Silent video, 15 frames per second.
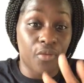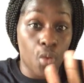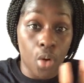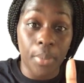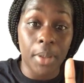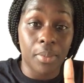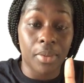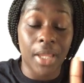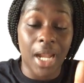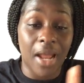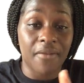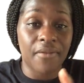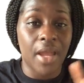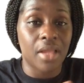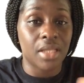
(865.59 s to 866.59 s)
four people that
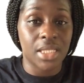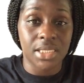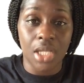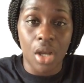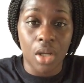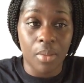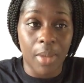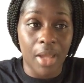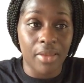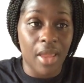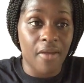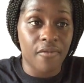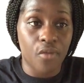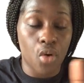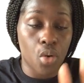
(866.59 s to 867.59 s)
I found that talk about
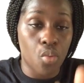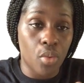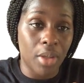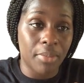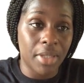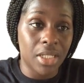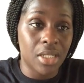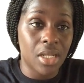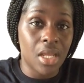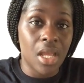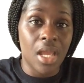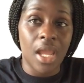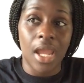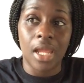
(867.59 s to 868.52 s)
that for women,